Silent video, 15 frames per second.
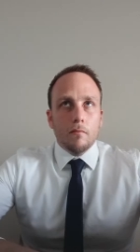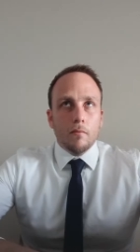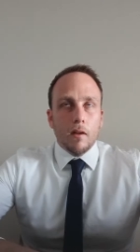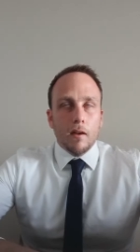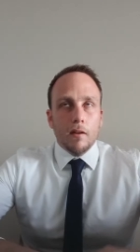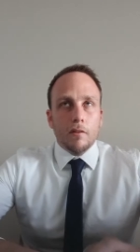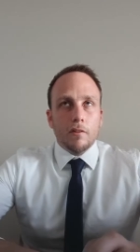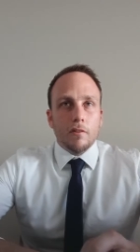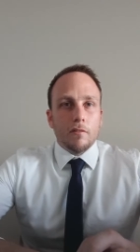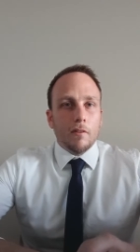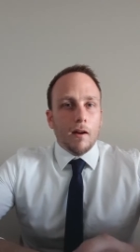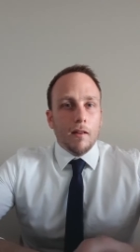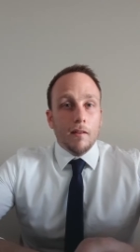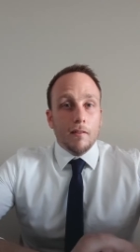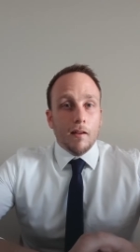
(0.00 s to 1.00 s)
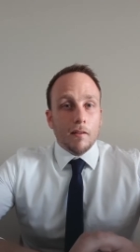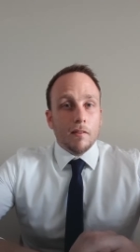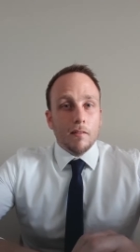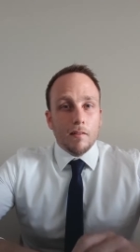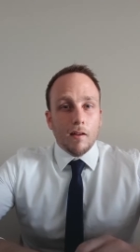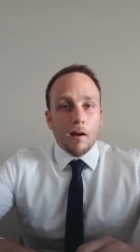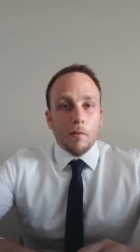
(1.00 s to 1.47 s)
an interest rate that
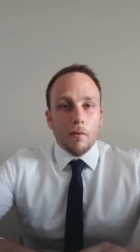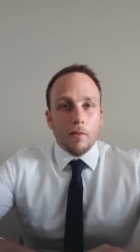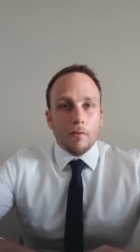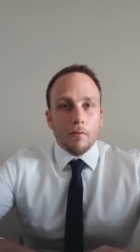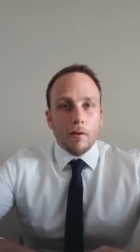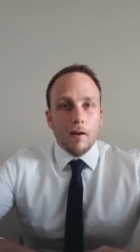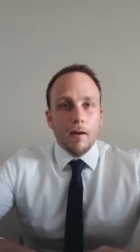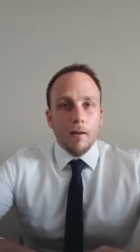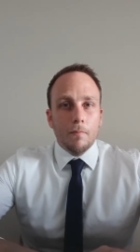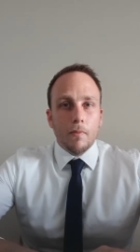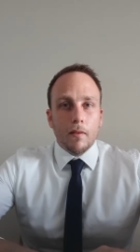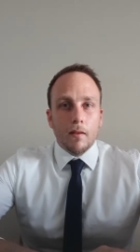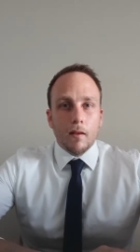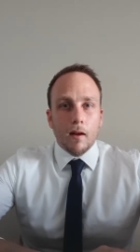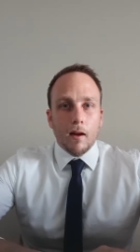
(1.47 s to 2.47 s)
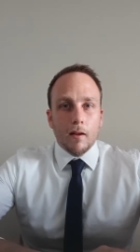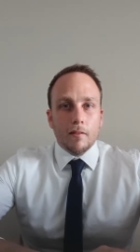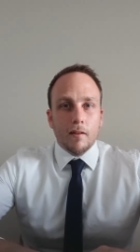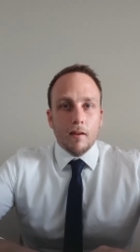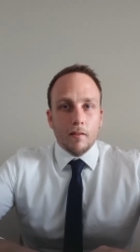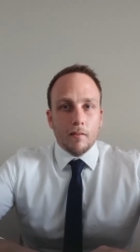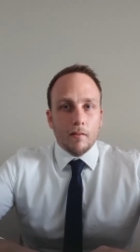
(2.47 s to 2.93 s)
doesn't start with 3,
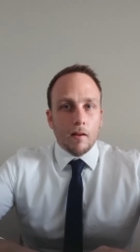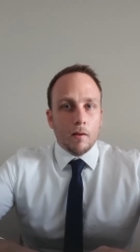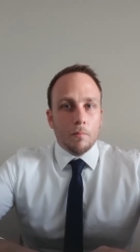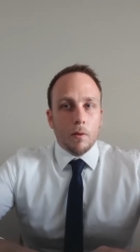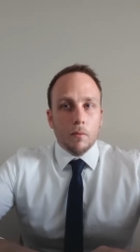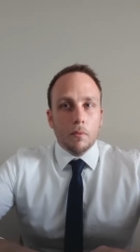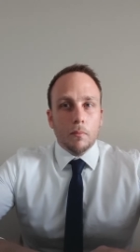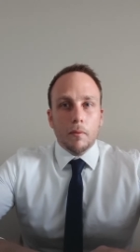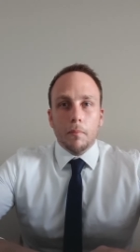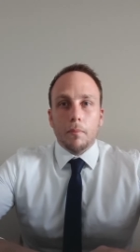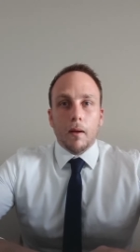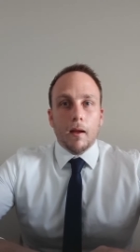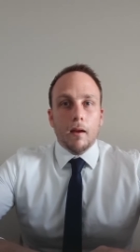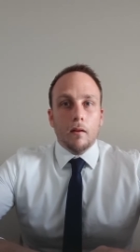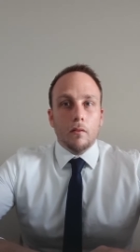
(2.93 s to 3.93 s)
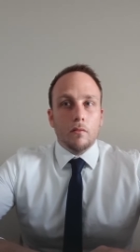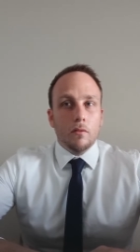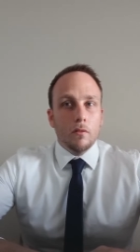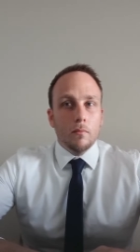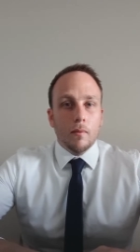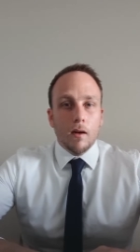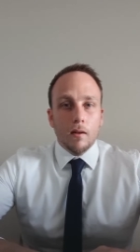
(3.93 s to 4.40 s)
chances are you're probably paying
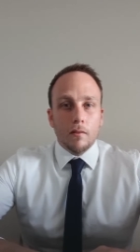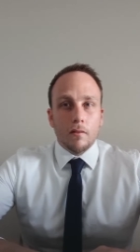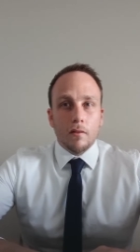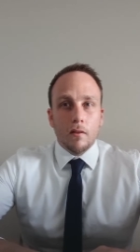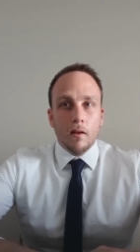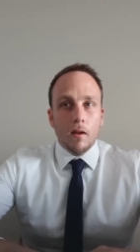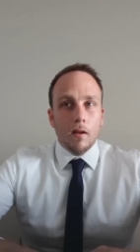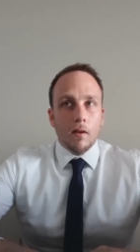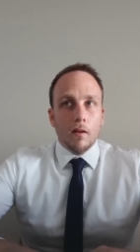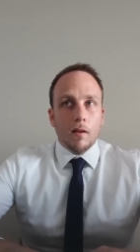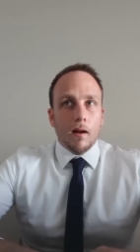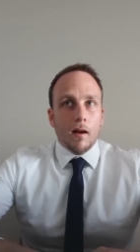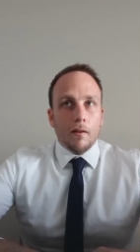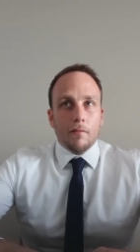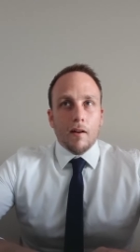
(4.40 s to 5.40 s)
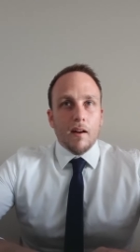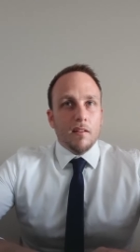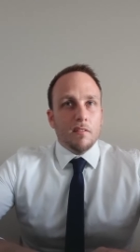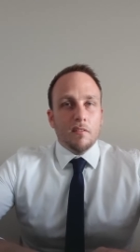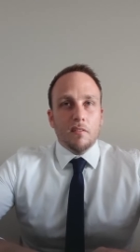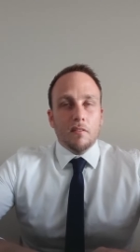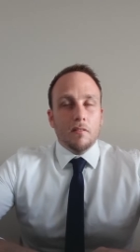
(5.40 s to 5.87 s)
too much.
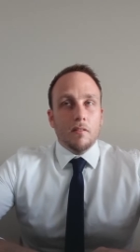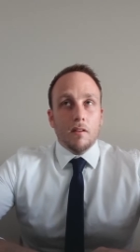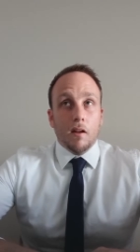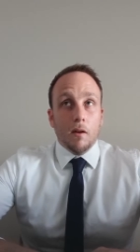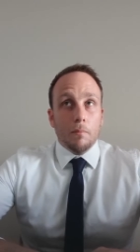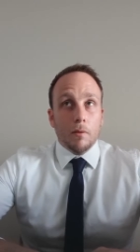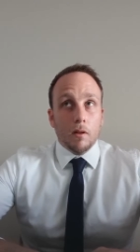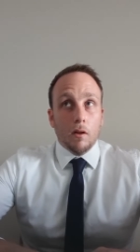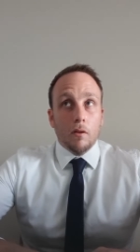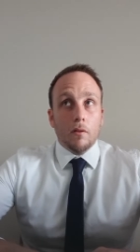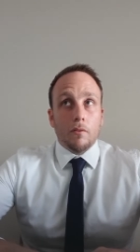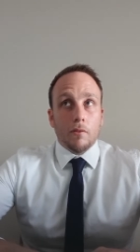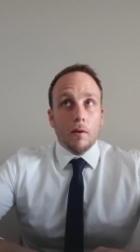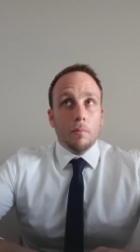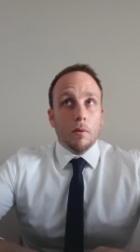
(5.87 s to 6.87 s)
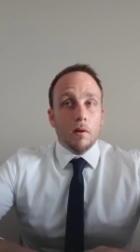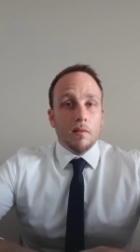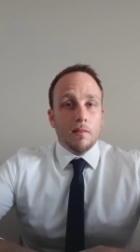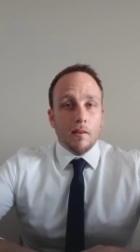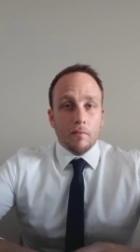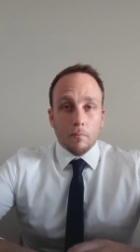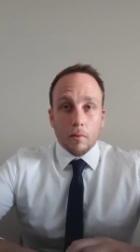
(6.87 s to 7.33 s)
Rates are below
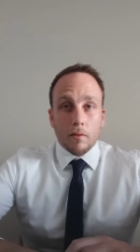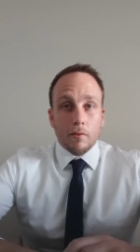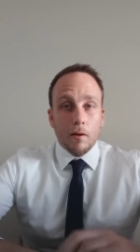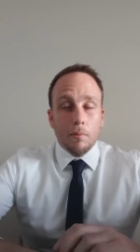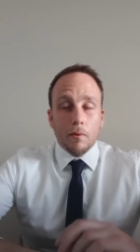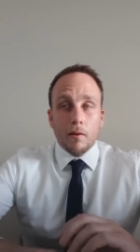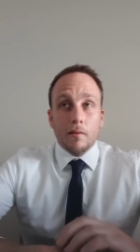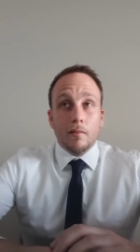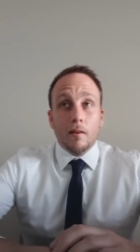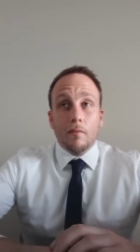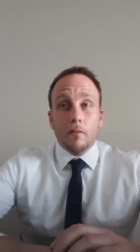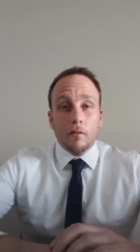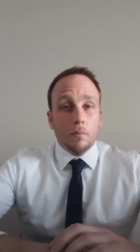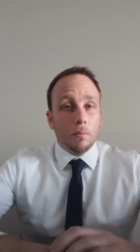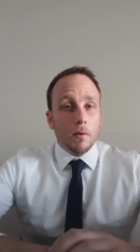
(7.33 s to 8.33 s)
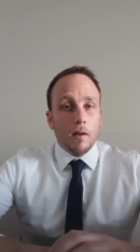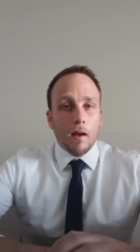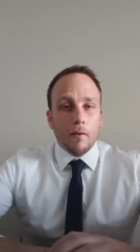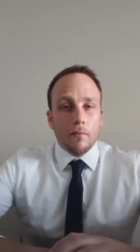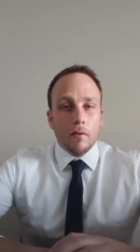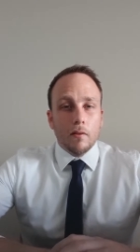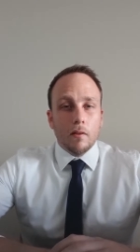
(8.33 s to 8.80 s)
3.7, but 3.7 is pretty
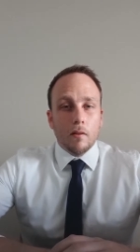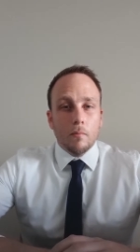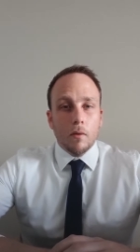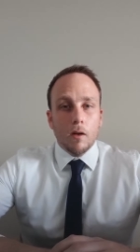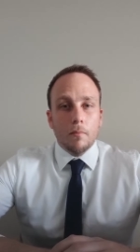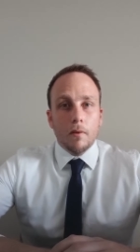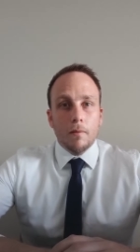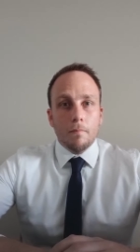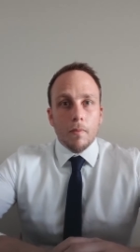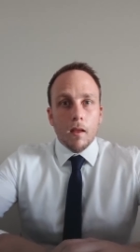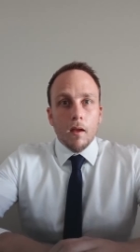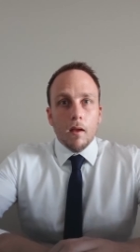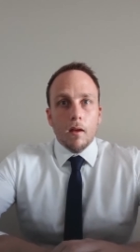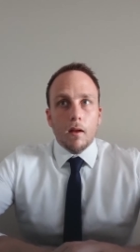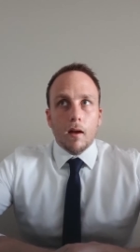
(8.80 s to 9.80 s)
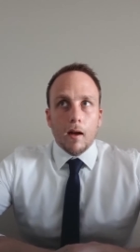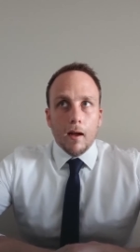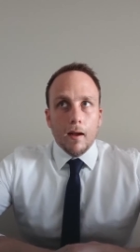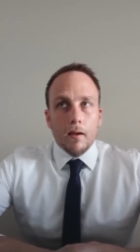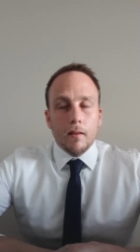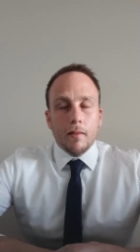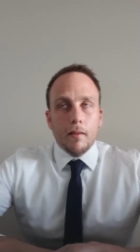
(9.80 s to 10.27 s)
average at the moment.
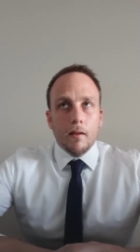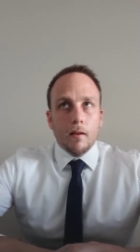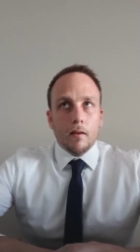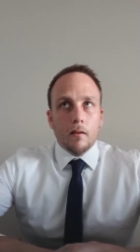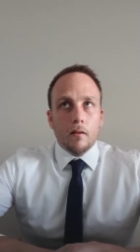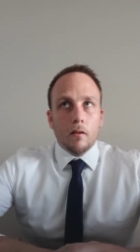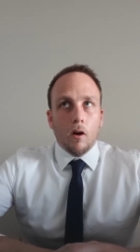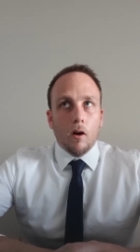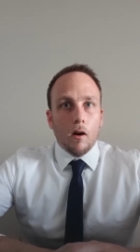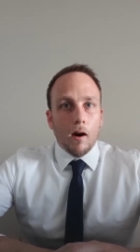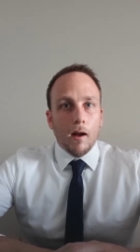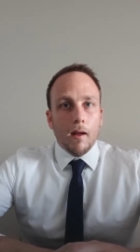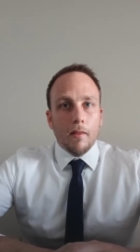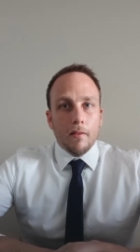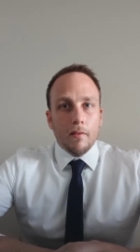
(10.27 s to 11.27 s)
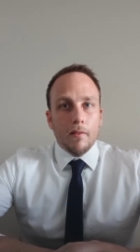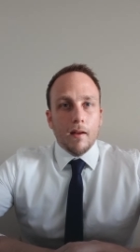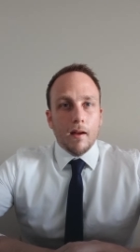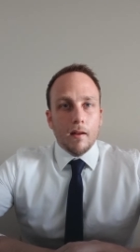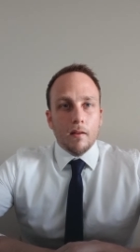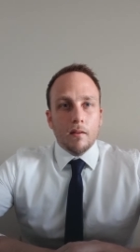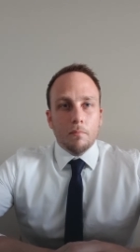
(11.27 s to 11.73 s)
Anything higher than
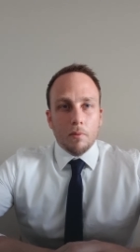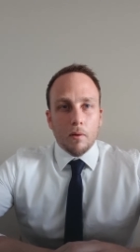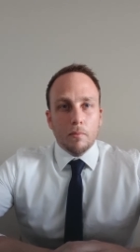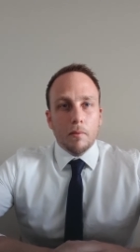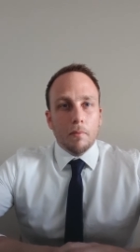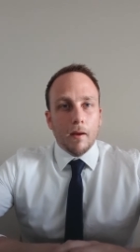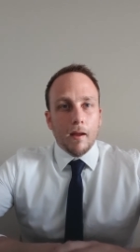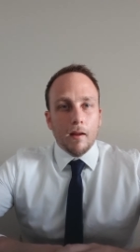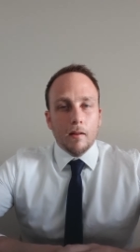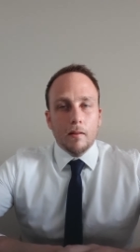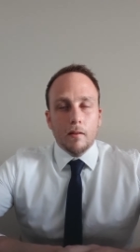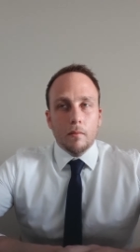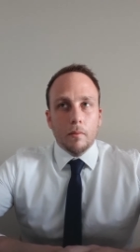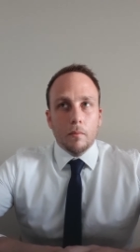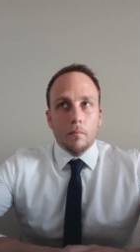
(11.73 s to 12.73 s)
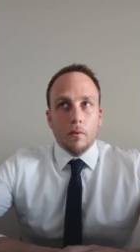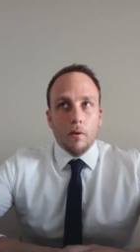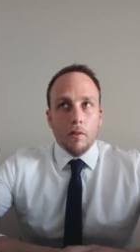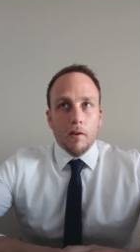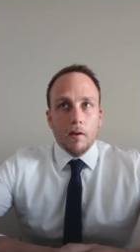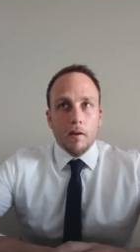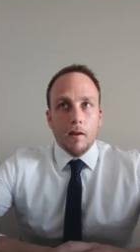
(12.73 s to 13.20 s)
that, you're probably paying a little bit
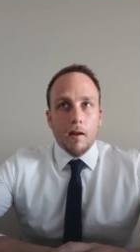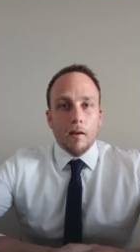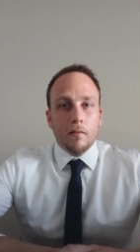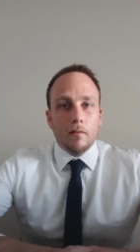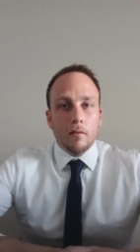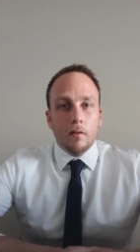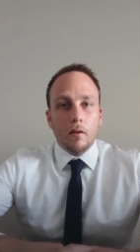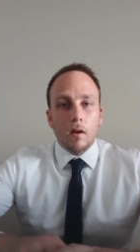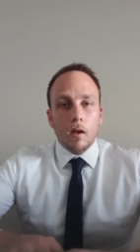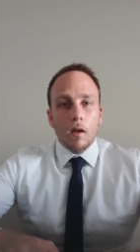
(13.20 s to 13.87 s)
more than you need to.